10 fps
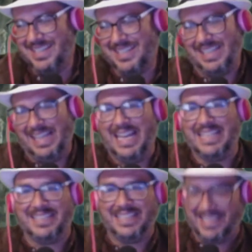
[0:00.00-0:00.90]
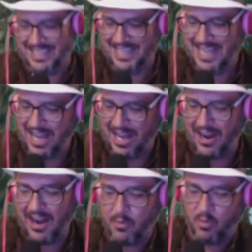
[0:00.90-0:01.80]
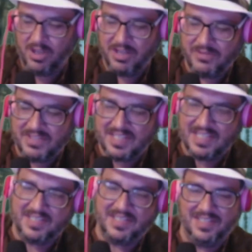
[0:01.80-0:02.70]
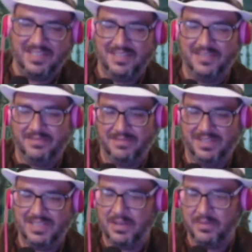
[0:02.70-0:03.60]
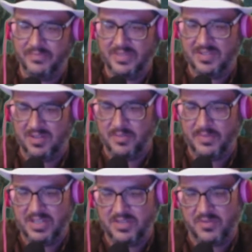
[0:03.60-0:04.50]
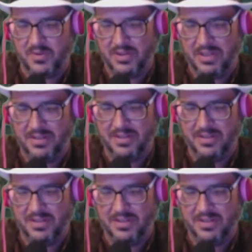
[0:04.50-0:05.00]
Classic. All right, we're going to resist. So let's turn to page 30.